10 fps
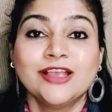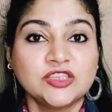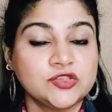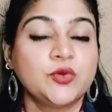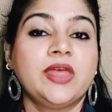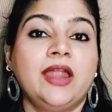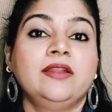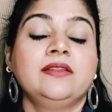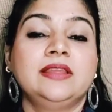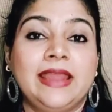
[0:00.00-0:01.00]
so
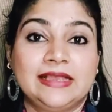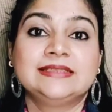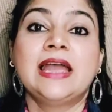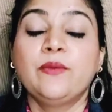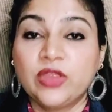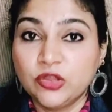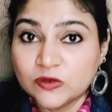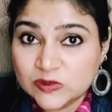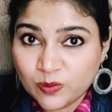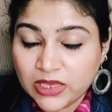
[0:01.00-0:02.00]
that the next time when you
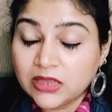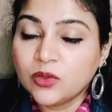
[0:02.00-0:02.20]
speak,